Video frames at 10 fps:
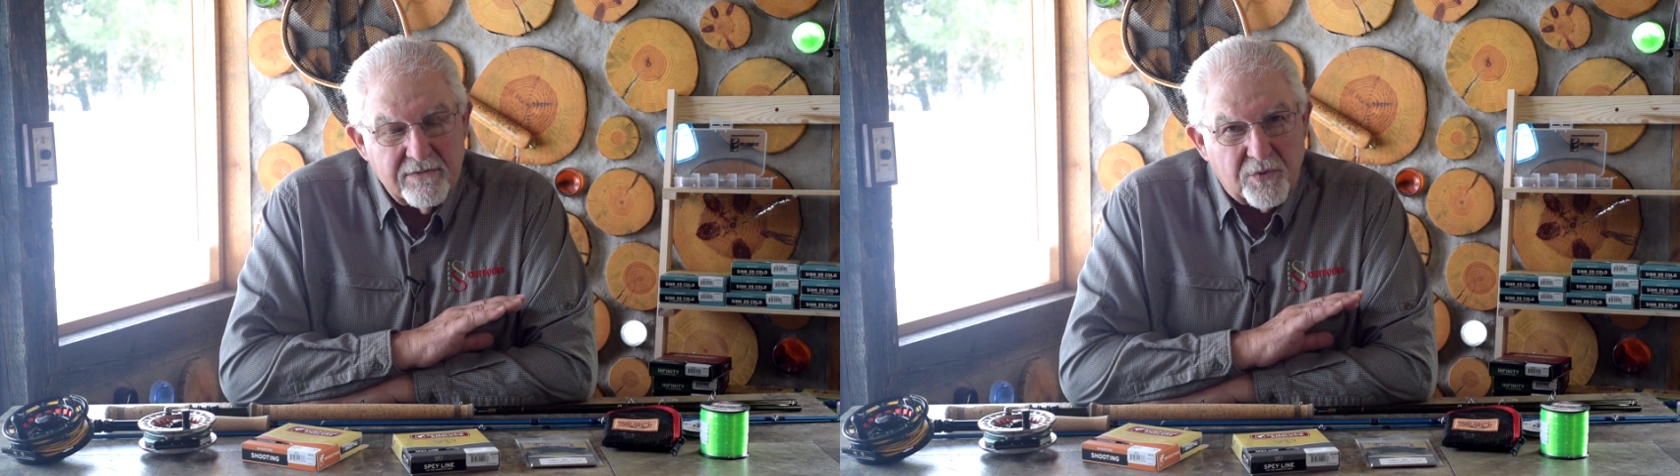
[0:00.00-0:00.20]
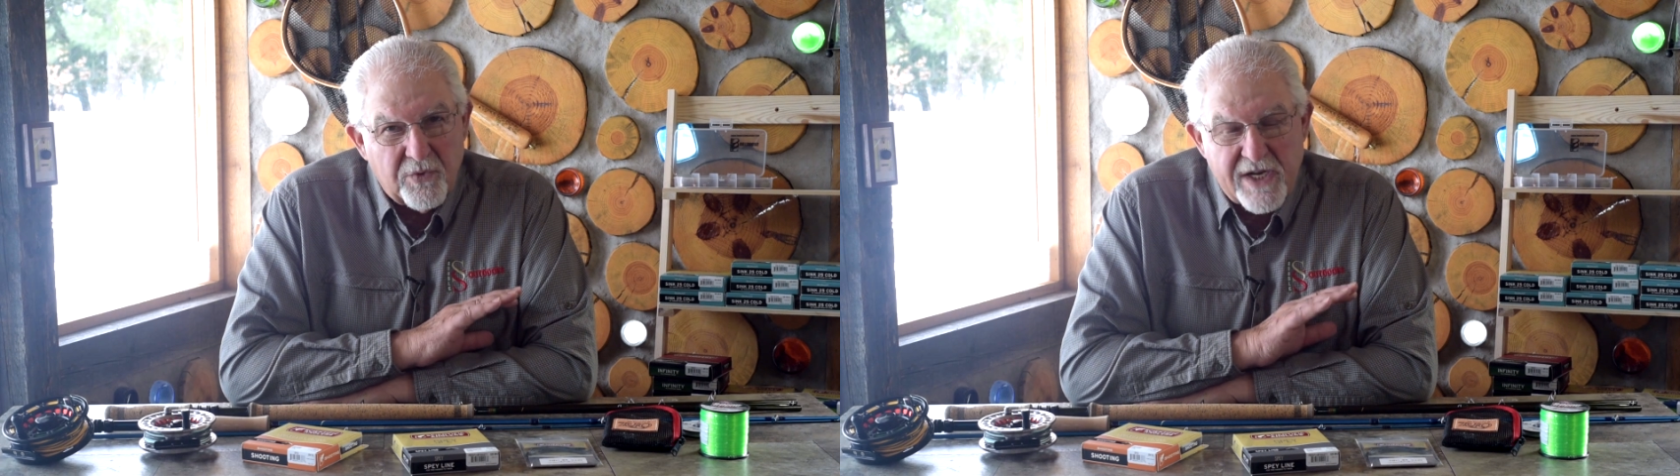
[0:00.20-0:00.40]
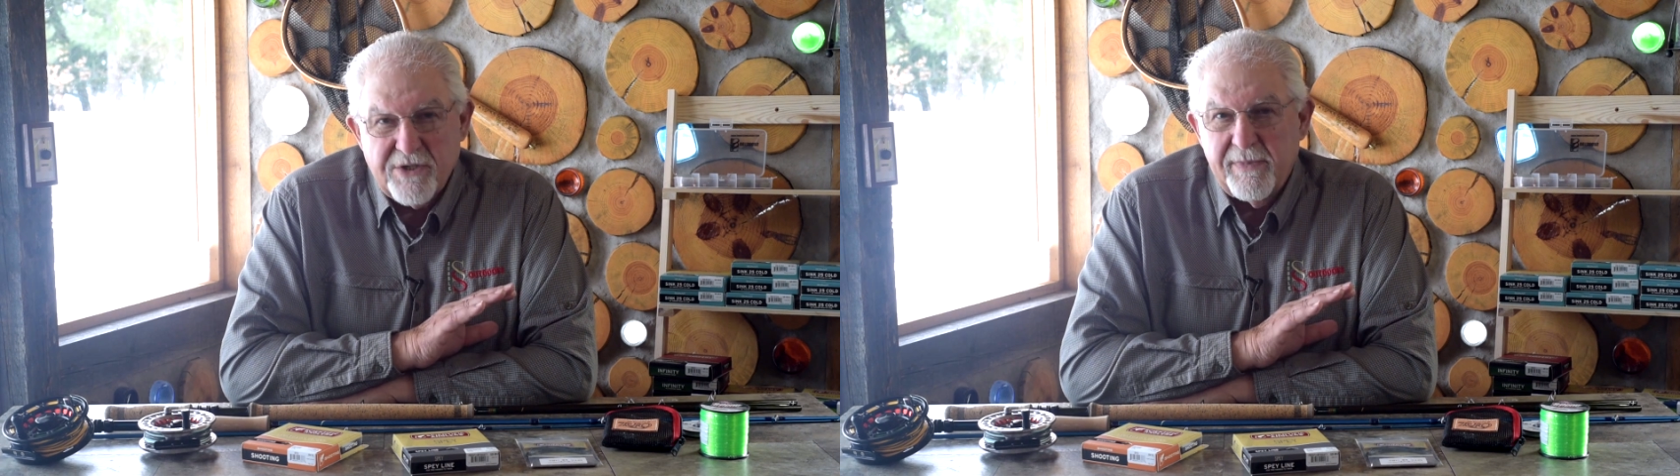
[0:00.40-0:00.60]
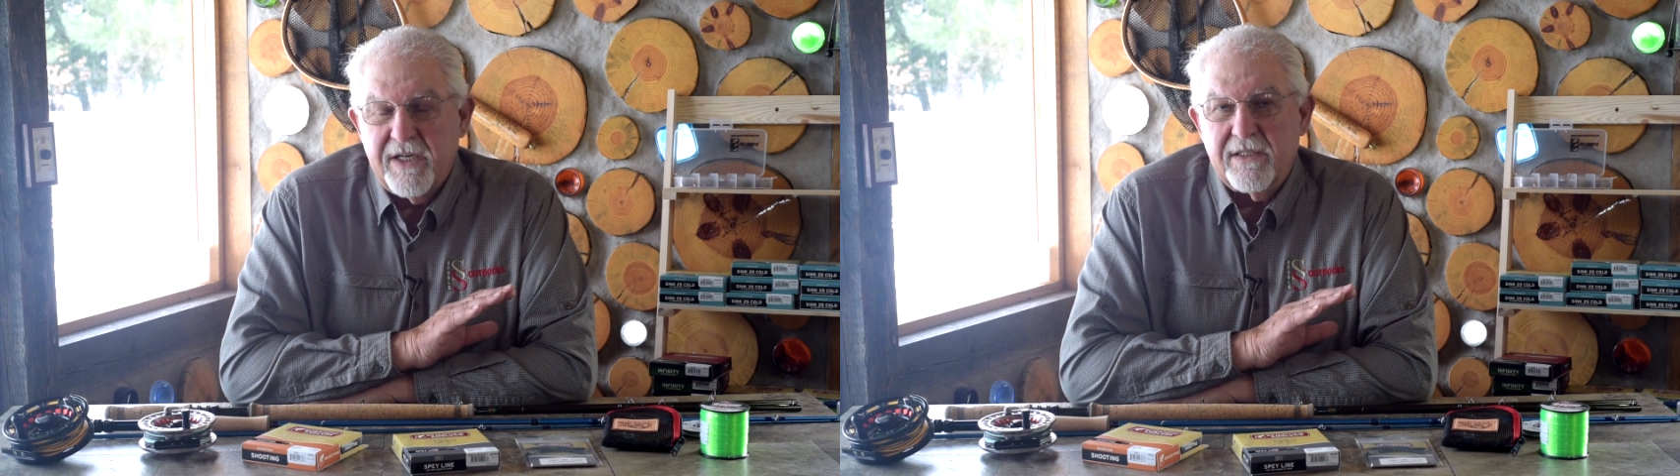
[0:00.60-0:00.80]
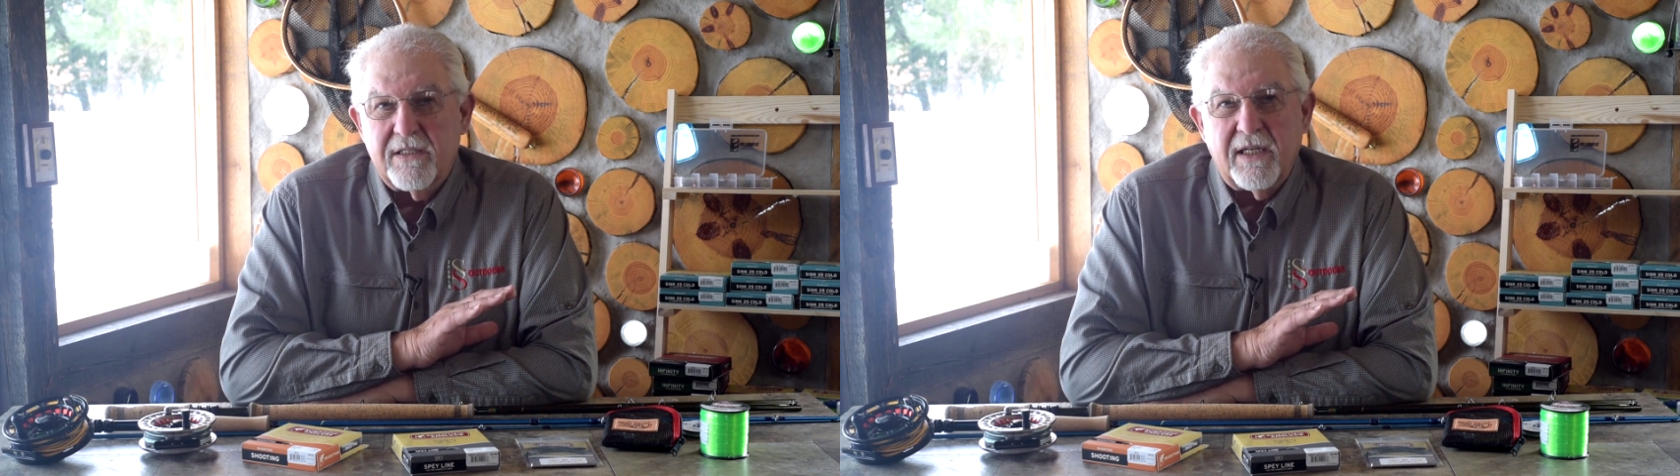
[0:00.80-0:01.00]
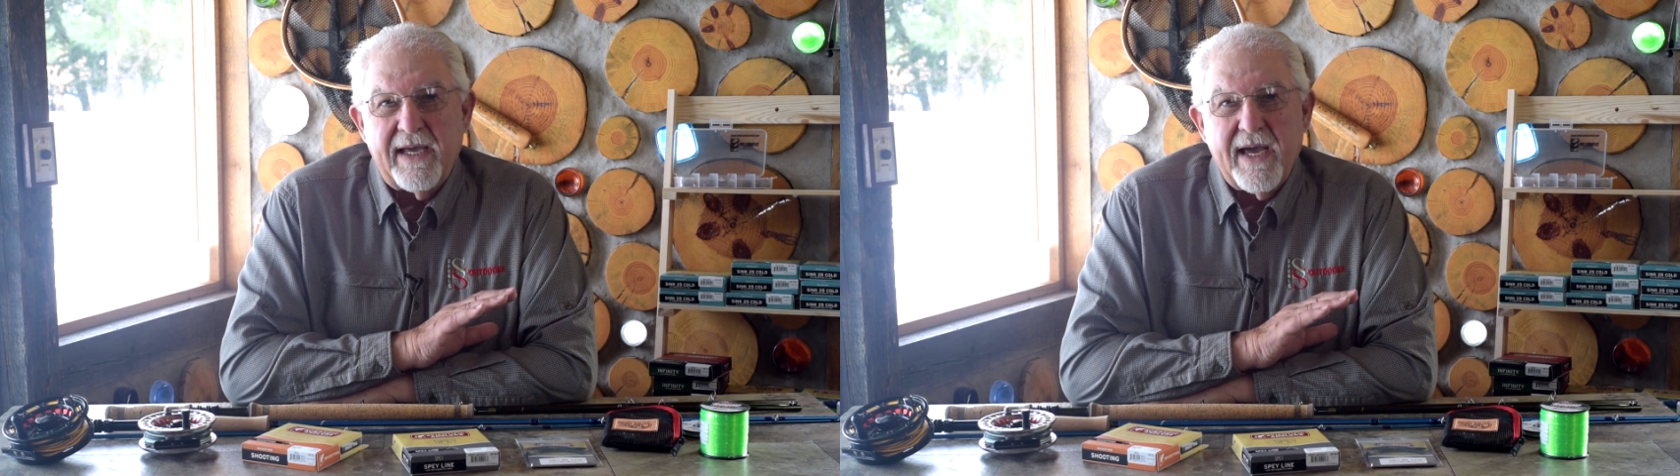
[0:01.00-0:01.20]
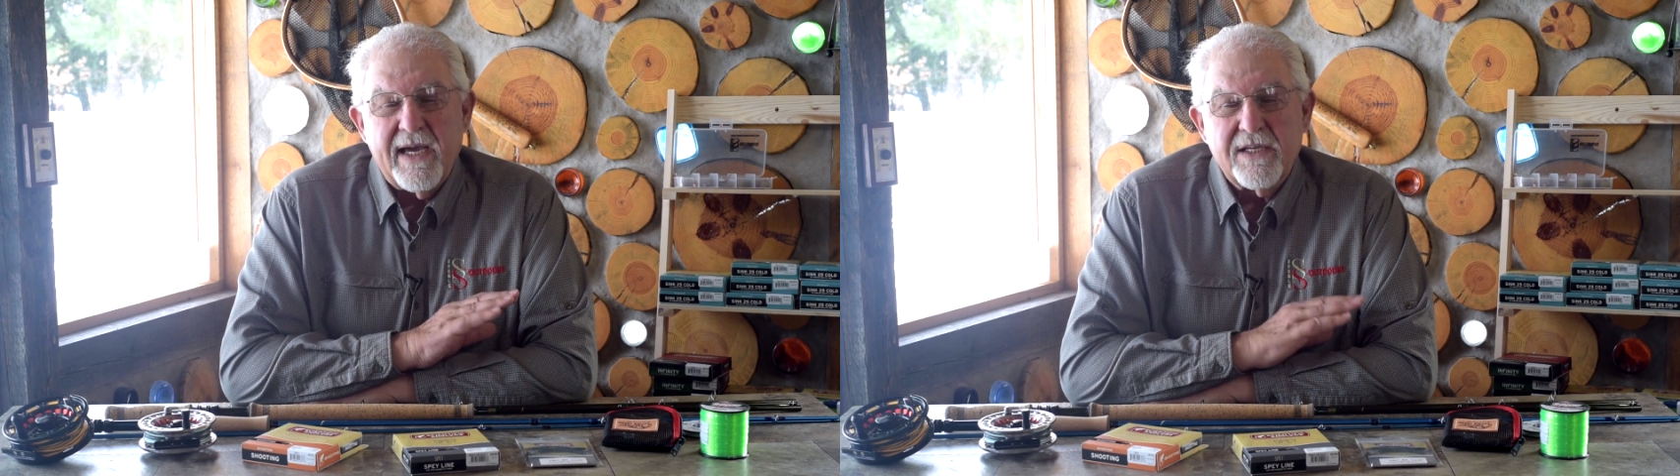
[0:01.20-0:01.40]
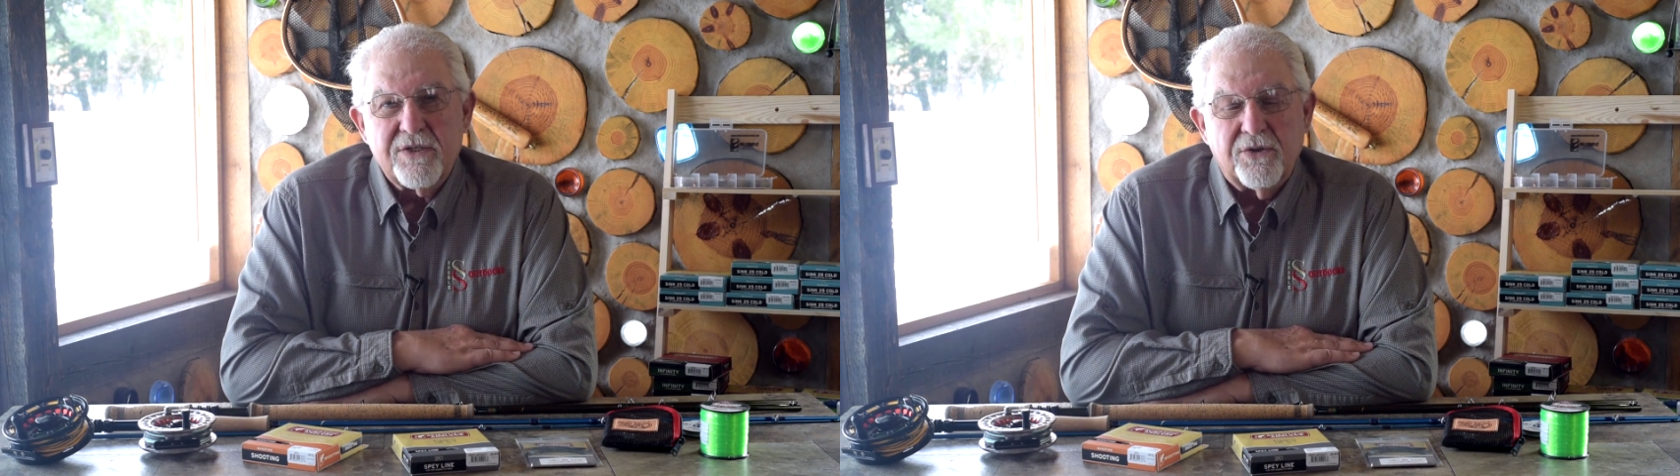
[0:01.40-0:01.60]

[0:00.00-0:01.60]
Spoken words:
regimented class